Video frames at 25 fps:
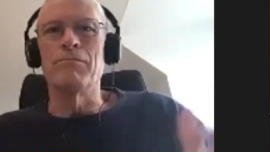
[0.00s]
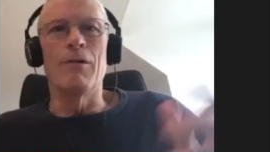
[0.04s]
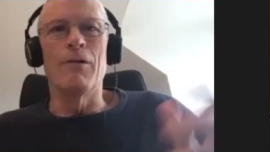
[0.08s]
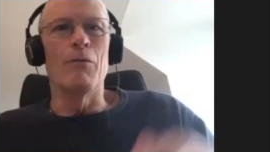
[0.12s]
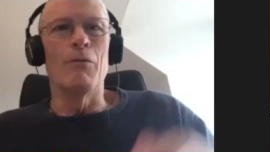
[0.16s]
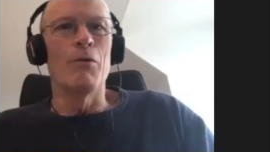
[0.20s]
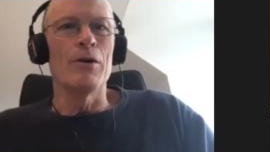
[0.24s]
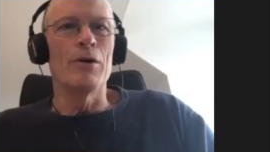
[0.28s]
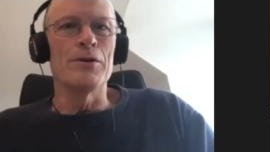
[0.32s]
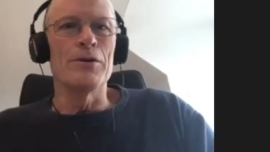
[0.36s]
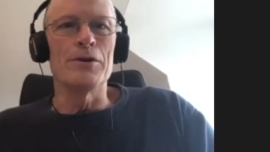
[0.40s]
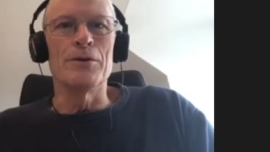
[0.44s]

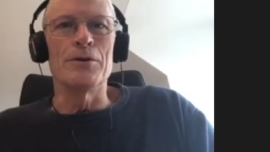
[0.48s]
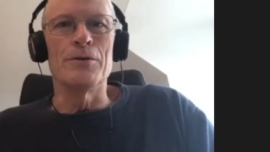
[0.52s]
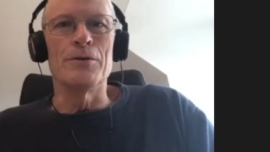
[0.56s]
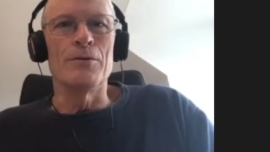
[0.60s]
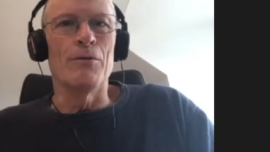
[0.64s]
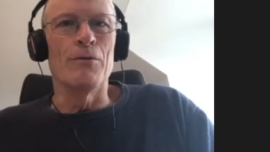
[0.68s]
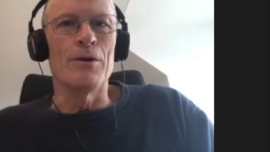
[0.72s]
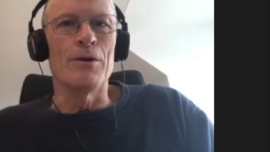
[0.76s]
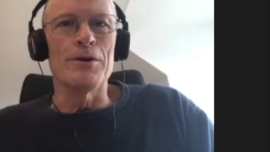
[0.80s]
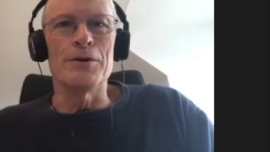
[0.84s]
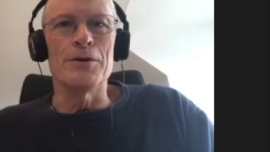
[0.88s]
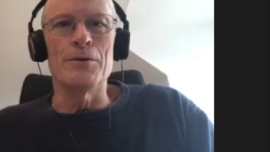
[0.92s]
were you
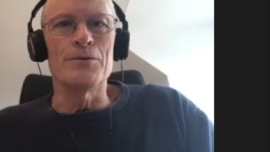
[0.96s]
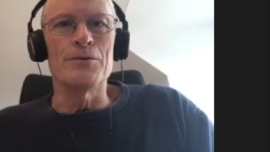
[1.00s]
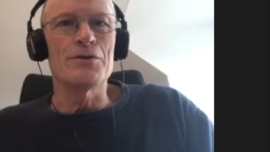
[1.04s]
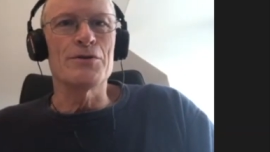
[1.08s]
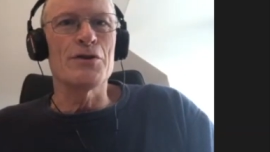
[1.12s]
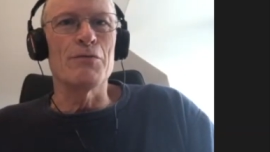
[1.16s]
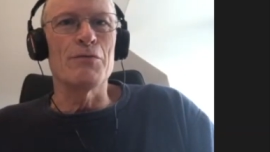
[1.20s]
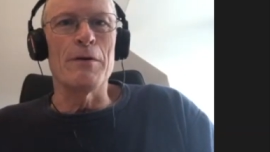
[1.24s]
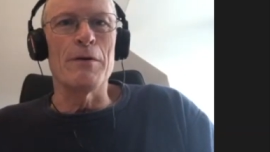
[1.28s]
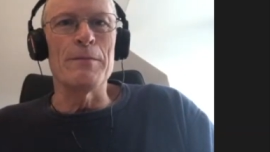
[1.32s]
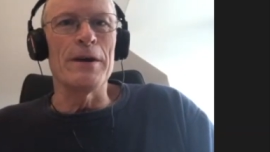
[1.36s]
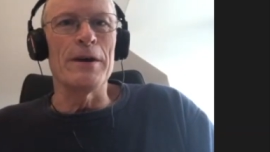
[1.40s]
were you
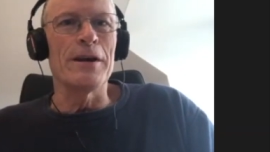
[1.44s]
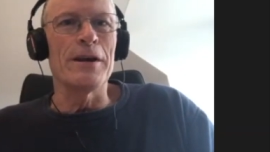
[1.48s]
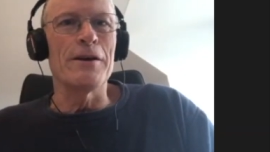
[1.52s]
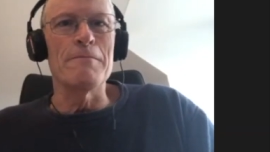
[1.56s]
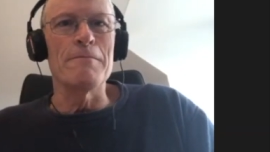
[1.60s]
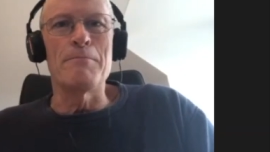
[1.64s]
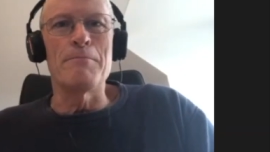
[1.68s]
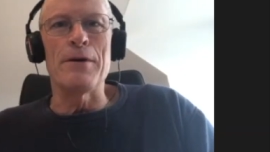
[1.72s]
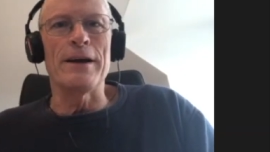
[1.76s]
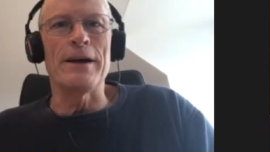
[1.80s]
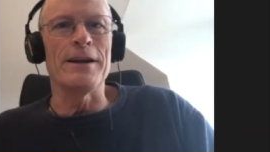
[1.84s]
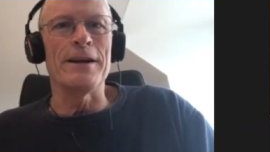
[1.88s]
swimming
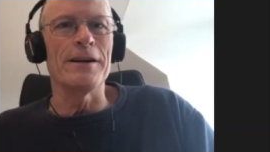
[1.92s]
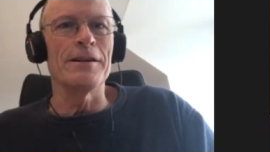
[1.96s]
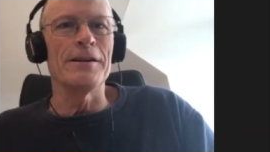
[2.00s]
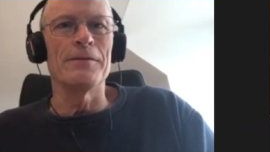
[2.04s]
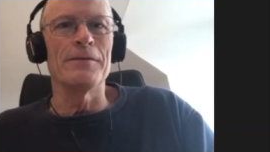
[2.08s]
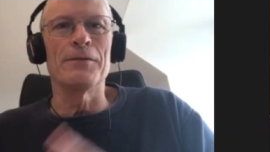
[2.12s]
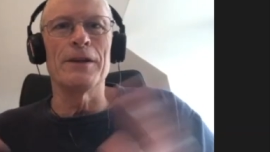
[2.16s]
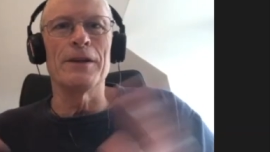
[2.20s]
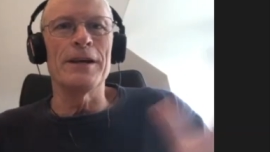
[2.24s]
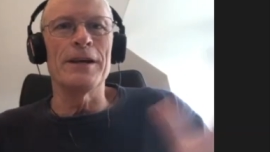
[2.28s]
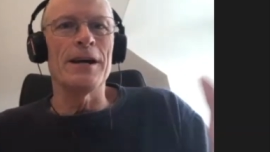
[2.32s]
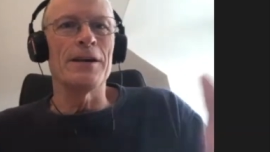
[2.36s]

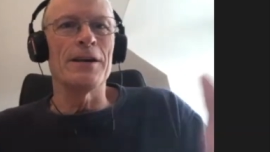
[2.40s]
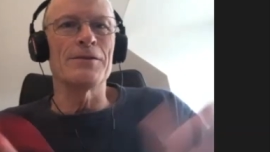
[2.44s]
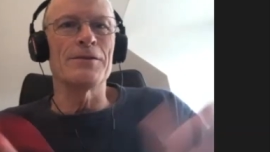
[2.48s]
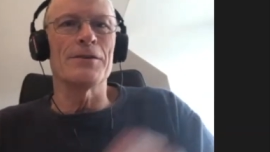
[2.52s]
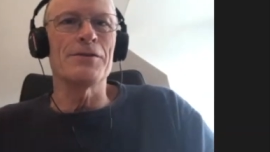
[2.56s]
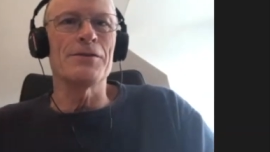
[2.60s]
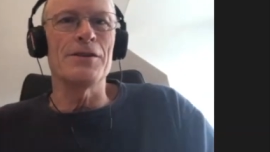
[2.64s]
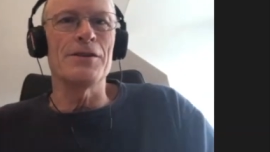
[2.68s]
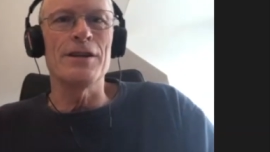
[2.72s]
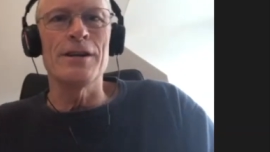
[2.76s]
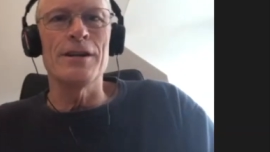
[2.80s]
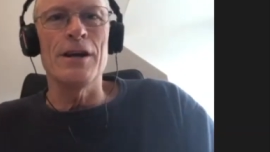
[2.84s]
competitively as a
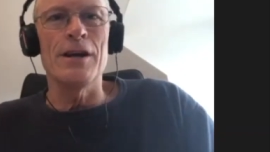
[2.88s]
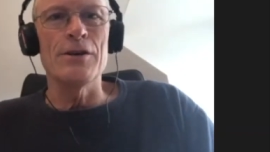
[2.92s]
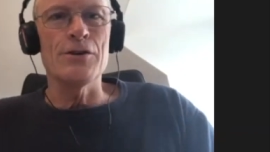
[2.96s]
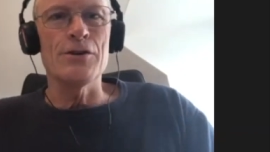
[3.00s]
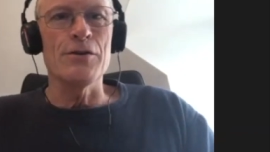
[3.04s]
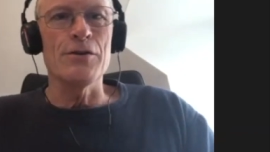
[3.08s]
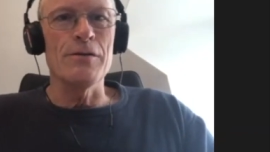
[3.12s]
teenager?